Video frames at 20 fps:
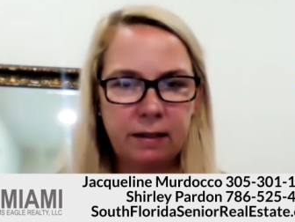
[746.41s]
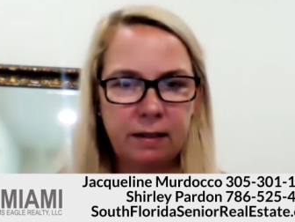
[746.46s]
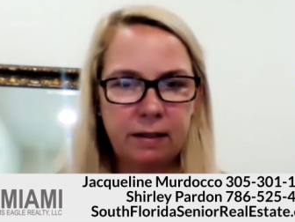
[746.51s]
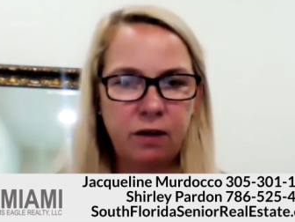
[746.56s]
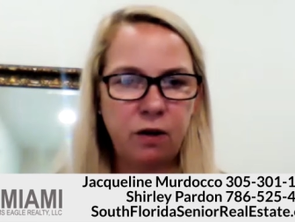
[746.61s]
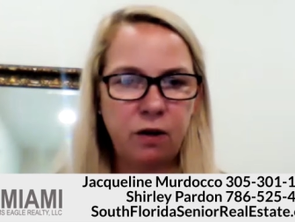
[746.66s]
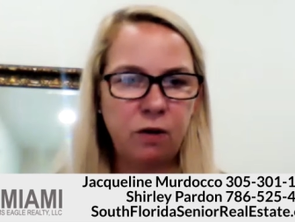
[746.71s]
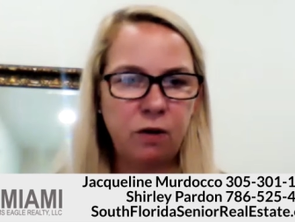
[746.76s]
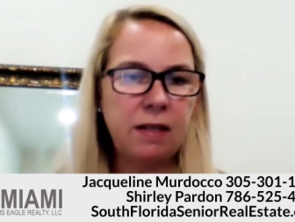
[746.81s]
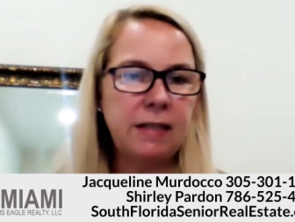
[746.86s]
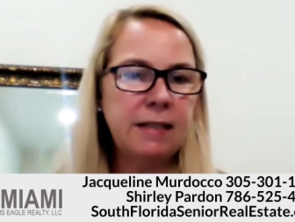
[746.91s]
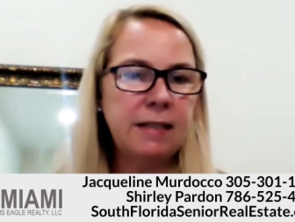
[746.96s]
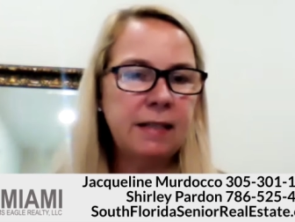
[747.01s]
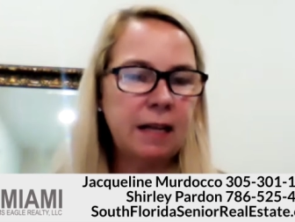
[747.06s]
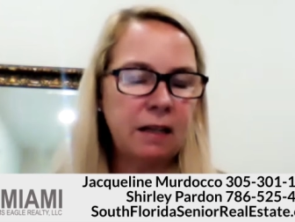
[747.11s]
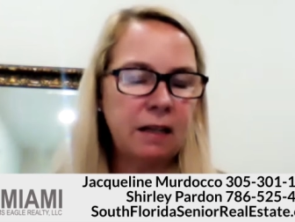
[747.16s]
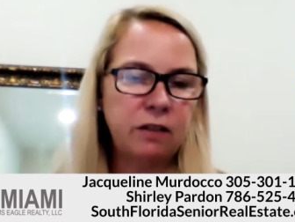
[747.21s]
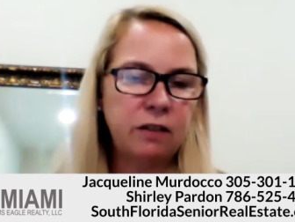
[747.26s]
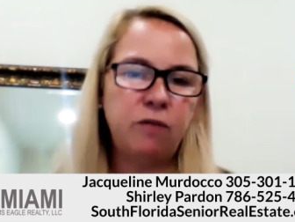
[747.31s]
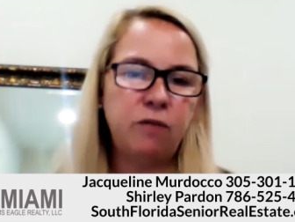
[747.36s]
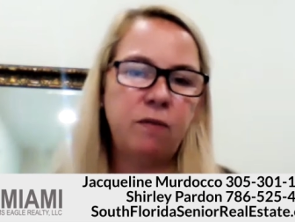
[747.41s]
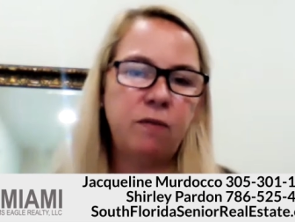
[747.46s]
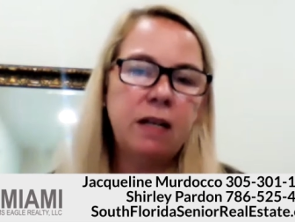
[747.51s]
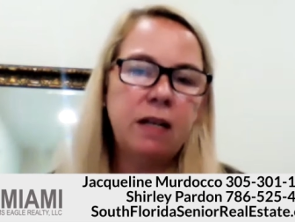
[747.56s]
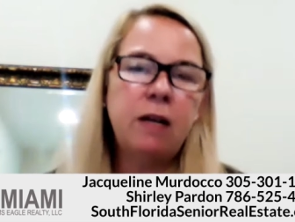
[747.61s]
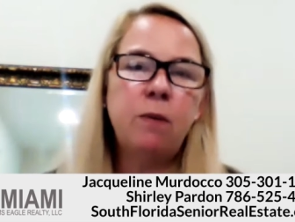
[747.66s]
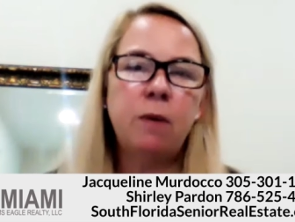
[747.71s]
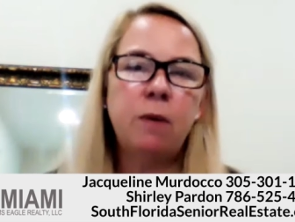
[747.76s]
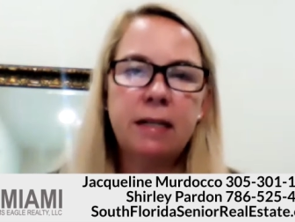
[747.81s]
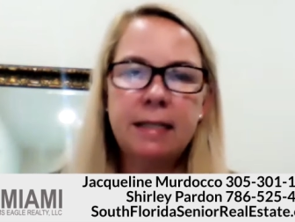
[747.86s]
you know, the sellers
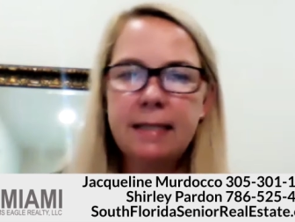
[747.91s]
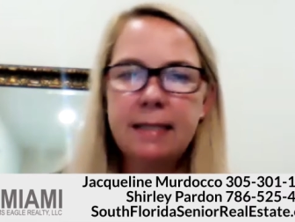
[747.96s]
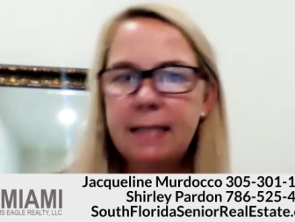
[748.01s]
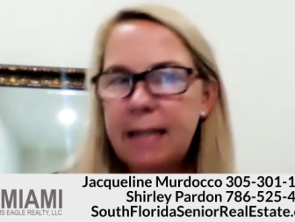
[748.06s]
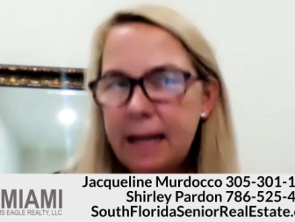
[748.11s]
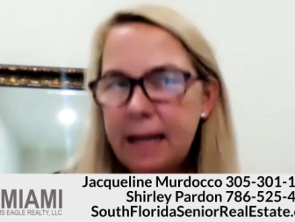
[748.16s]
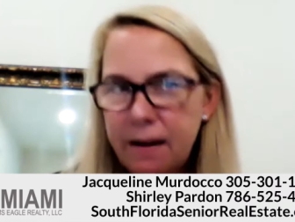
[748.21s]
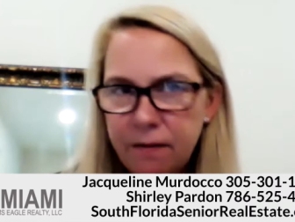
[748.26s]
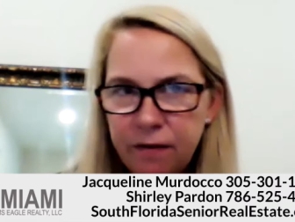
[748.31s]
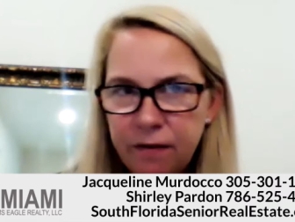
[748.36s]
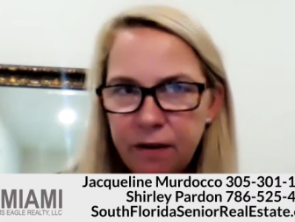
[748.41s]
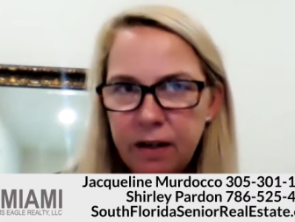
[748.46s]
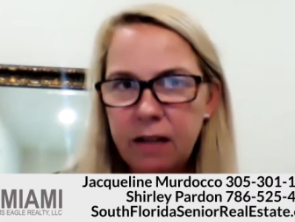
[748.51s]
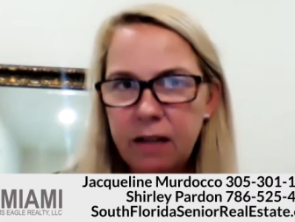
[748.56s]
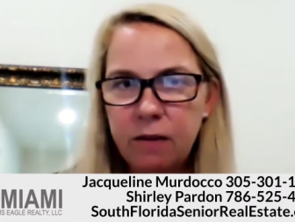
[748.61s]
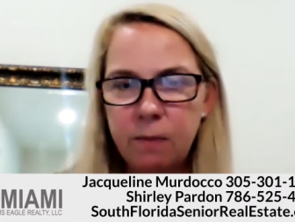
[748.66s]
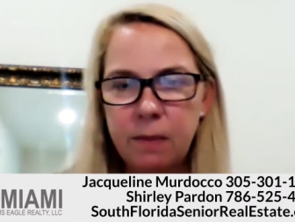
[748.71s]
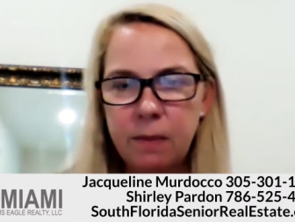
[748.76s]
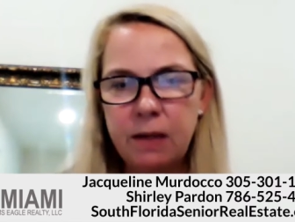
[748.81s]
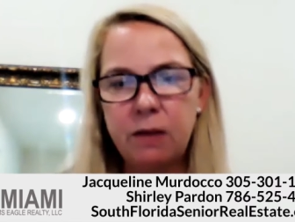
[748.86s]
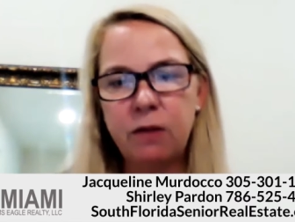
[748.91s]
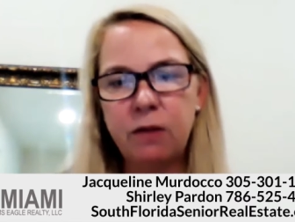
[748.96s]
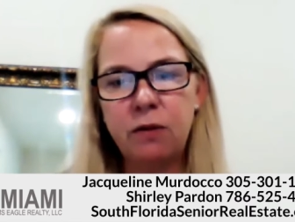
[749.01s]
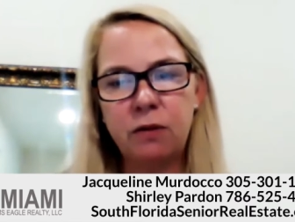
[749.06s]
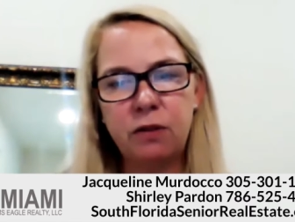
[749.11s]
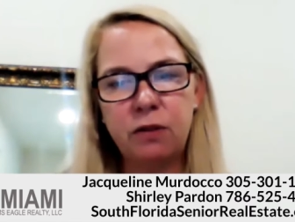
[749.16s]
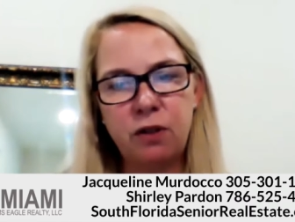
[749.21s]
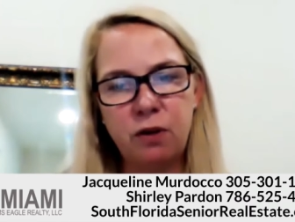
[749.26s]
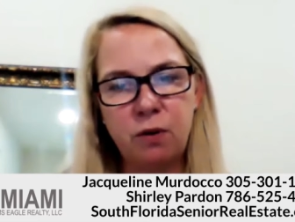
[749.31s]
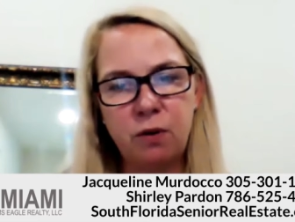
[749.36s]
really want to stay for another month
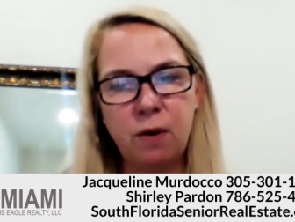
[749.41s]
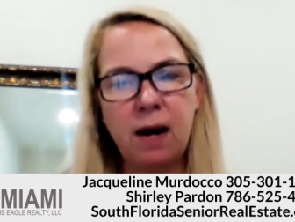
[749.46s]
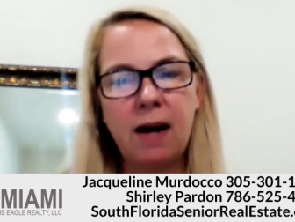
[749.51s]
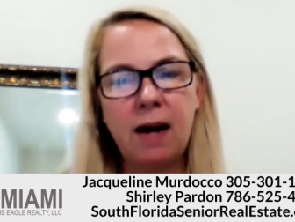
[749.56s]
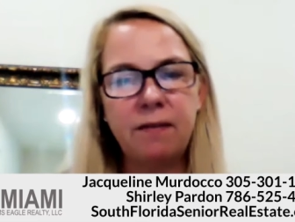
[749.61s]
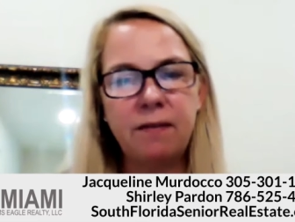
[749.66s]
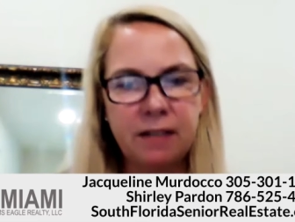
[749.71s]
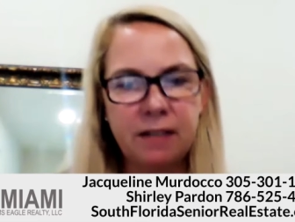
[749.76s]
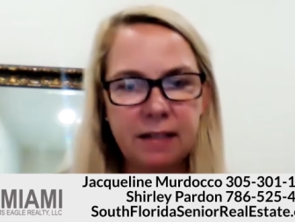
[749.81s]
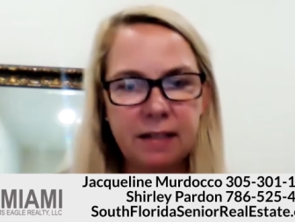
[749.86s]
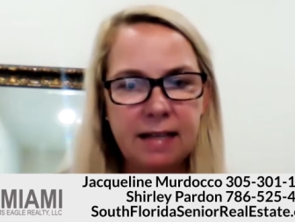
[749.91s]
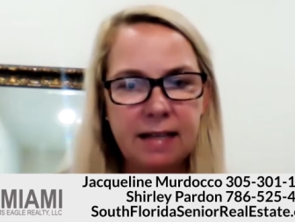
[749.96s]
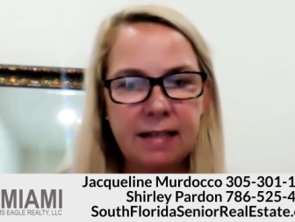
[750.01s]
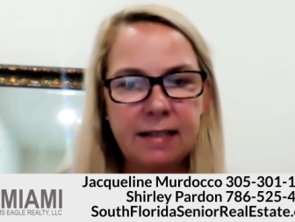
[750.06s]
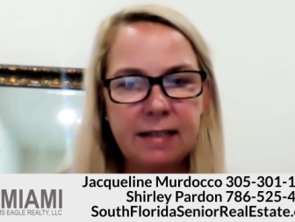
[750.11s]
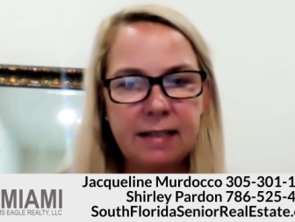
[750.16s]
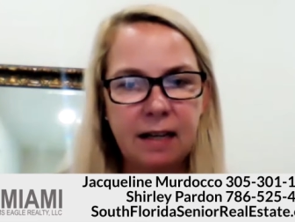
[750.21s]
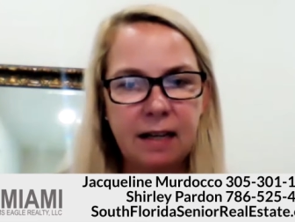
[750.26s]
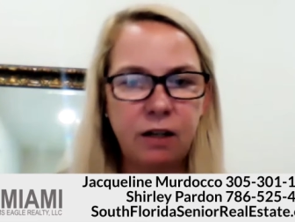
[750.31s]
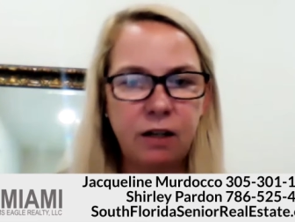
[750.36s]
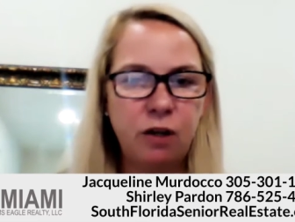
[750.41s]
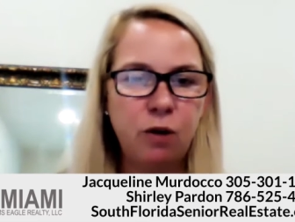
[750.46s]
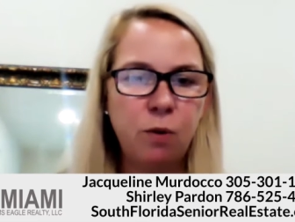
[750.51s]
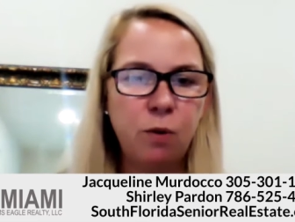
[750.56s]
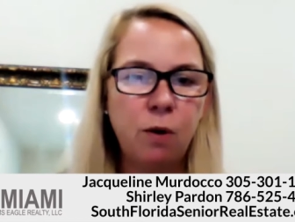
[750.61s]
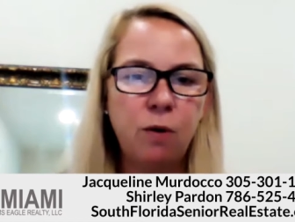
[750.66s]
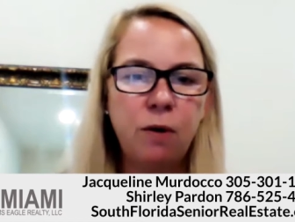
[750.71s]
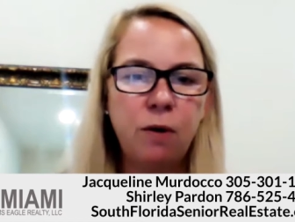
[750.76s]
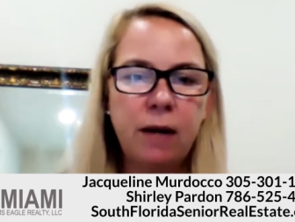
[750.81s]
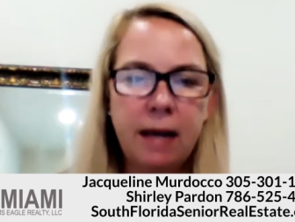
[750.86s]
or two after they sell. Are you
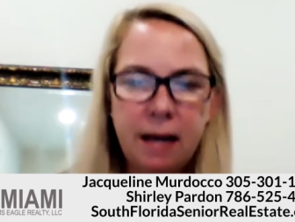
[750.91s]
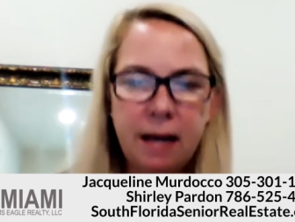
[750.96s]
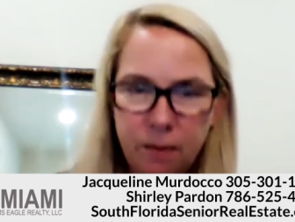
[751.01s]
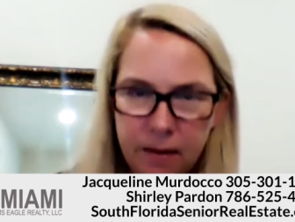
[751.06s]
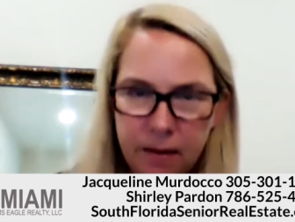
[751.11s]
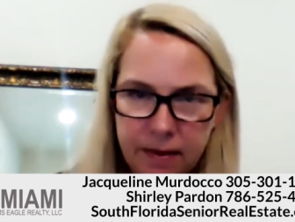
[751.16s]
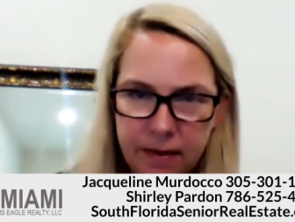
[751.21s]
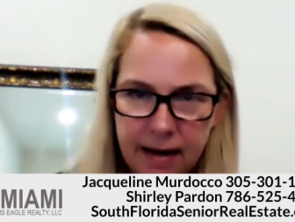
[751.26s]
okay?